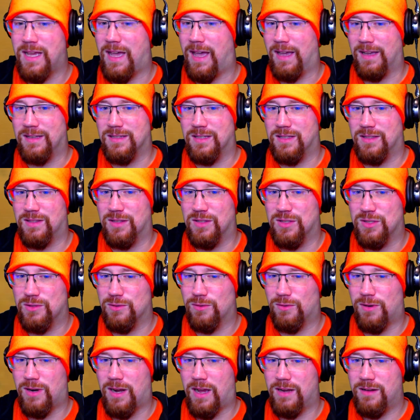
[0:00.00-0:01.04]
access the
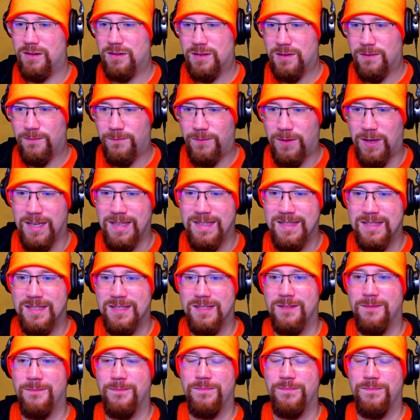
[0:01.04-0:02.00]
store on your device.